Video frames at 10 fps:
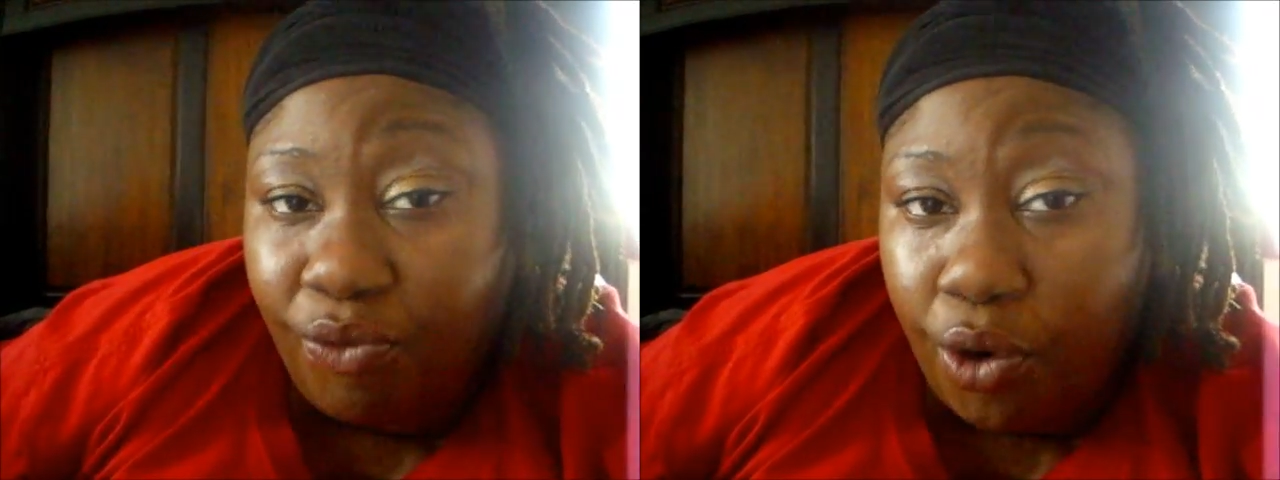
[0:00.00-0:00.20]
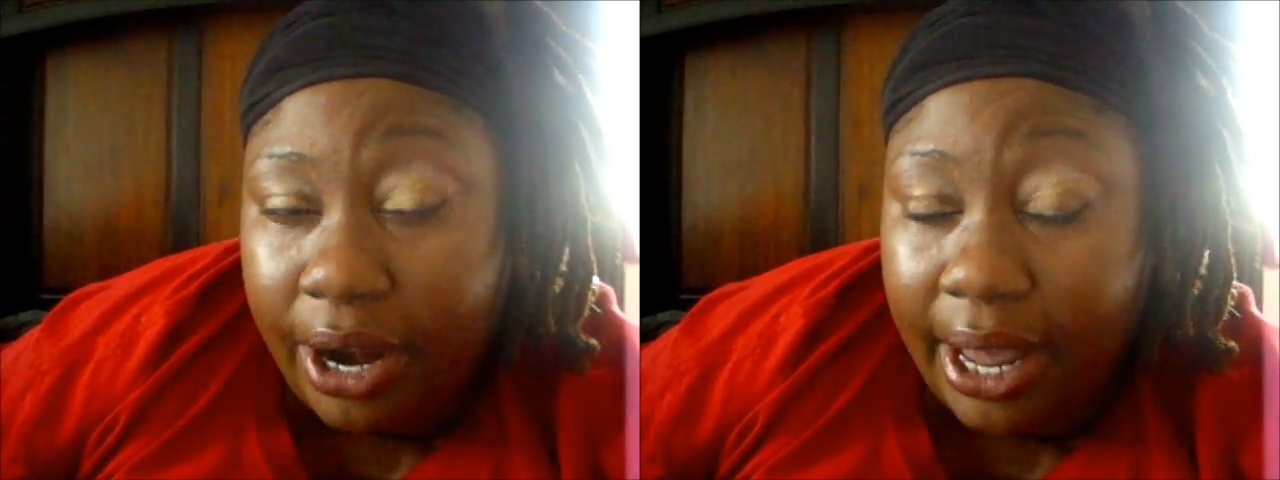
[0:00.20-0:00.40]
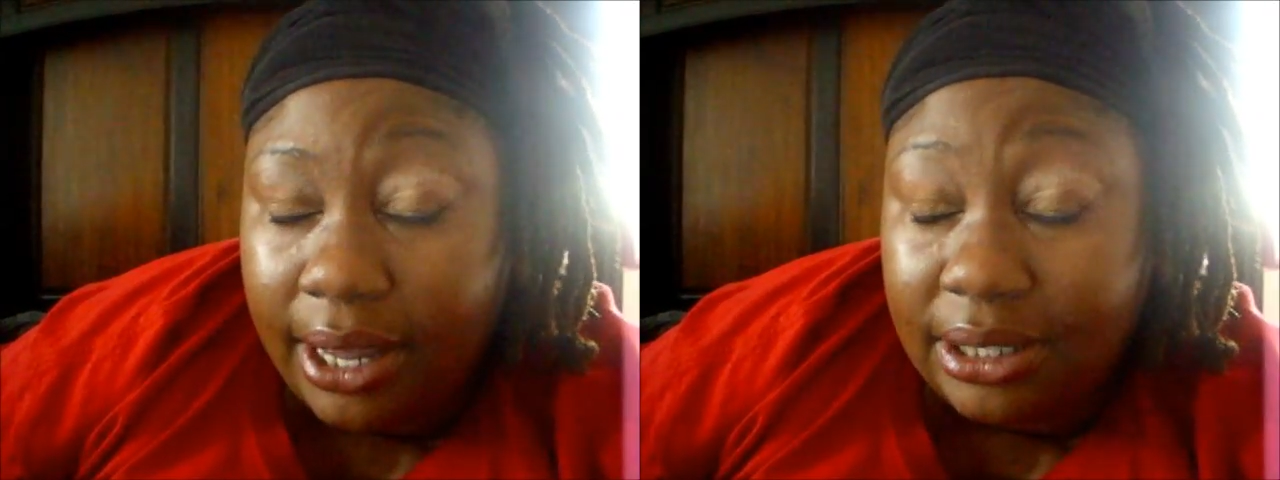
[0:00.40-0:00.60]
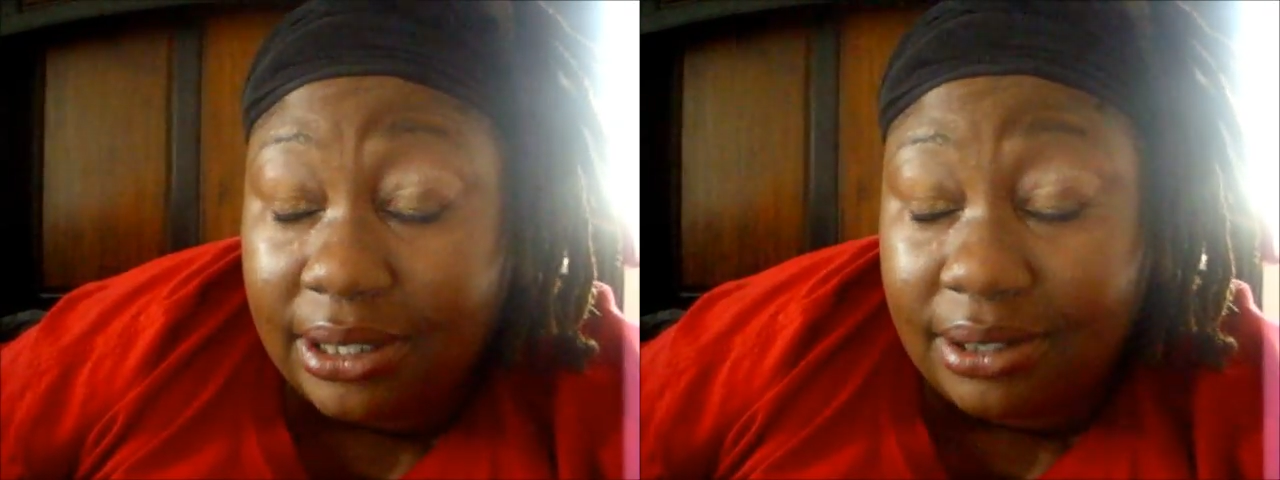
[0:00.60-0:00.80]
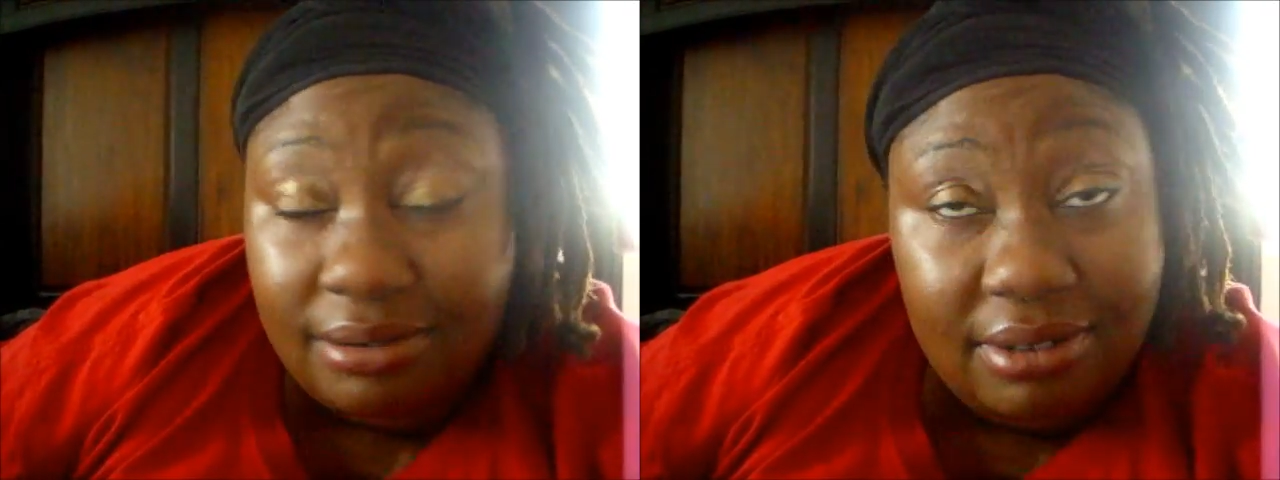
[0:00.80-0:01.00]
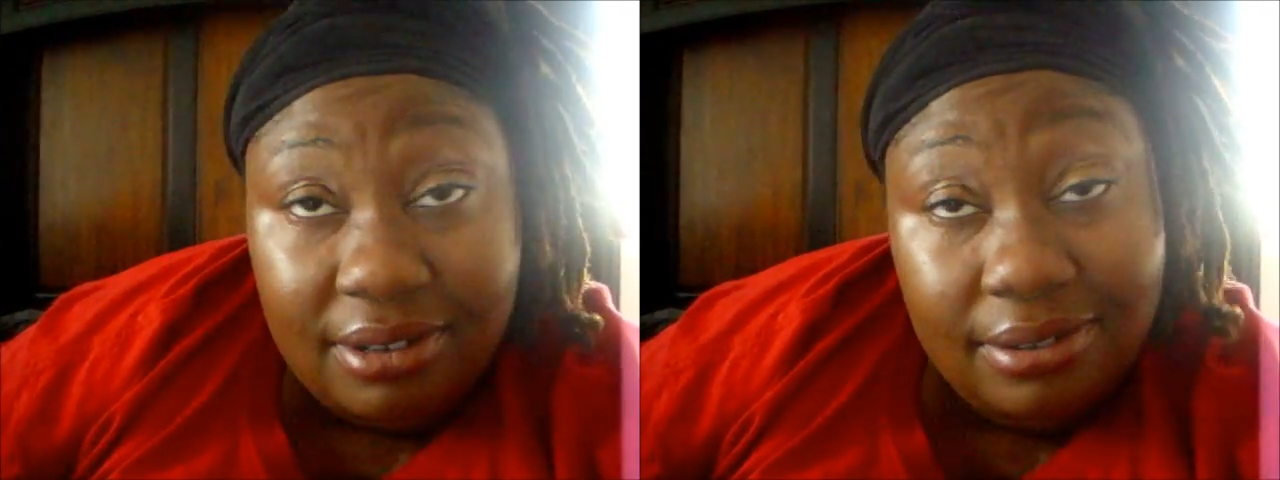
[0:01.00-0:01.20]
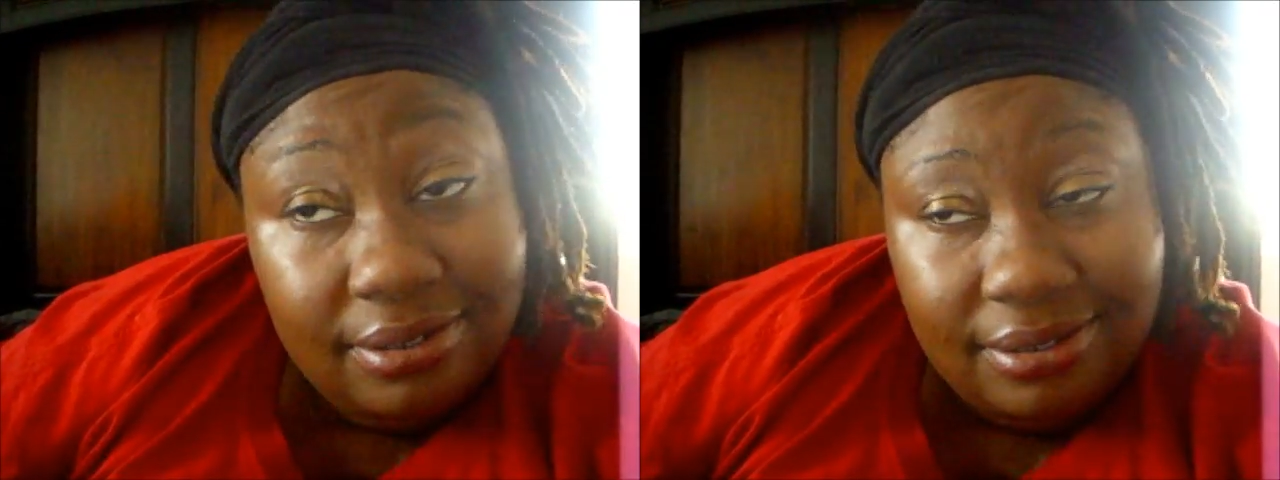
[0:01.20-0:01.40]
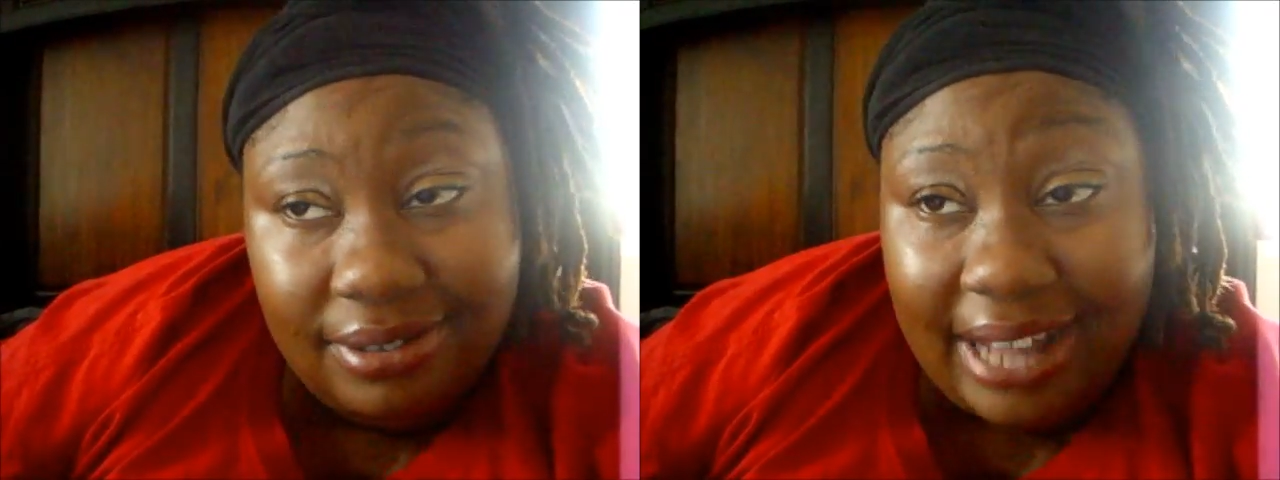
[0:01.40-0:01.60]
4 days
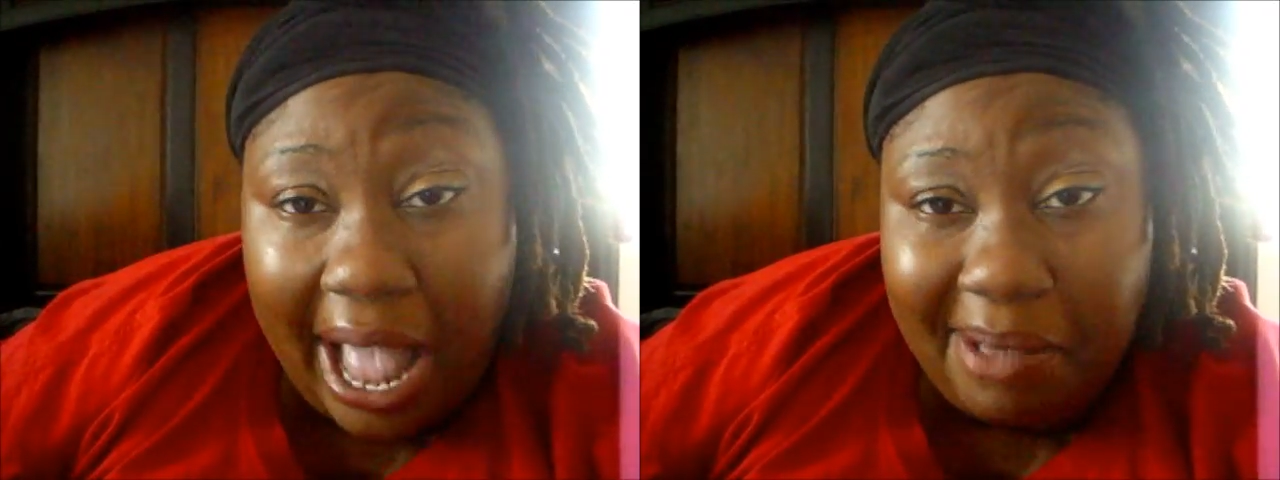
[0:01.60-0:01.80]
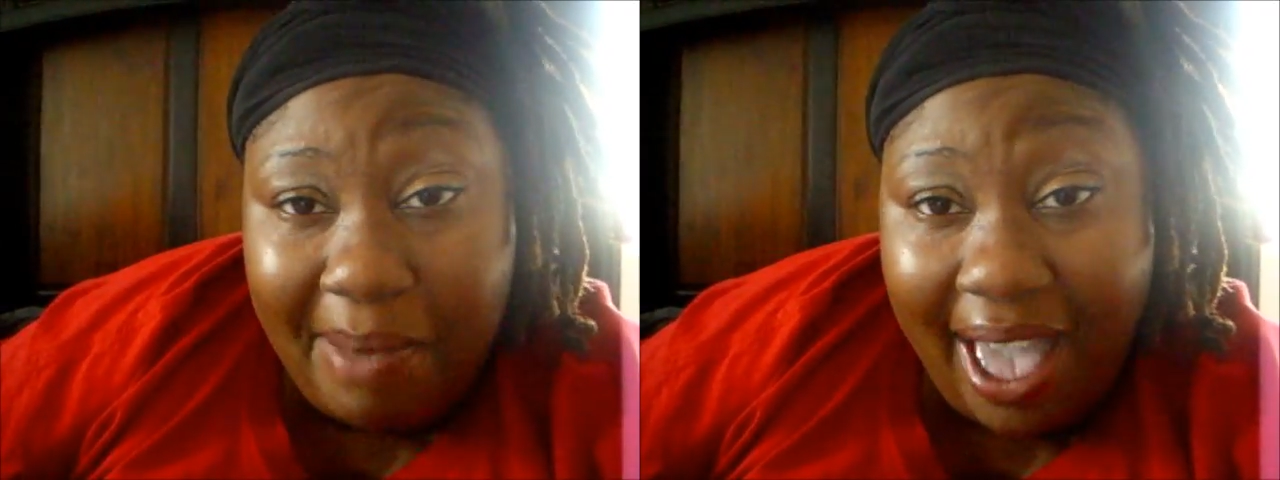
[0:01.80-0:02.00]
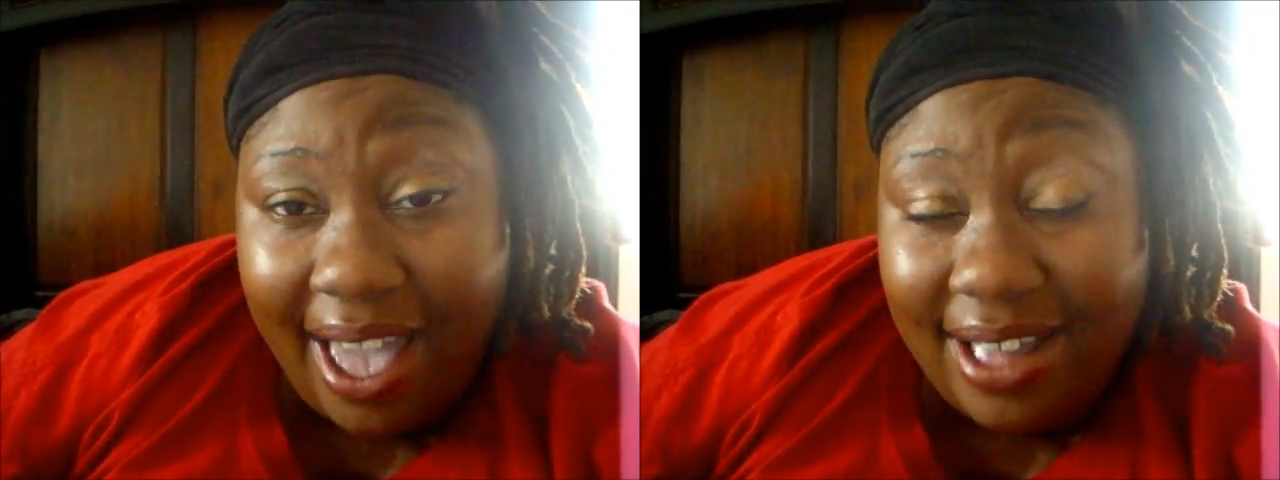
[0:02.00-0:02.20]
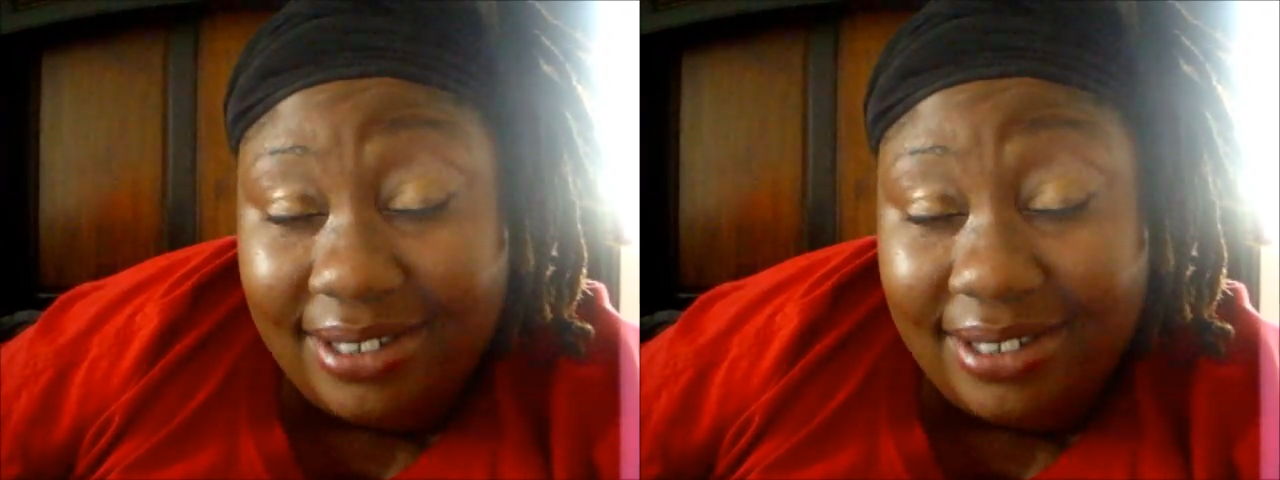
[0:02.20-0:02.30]
not bad.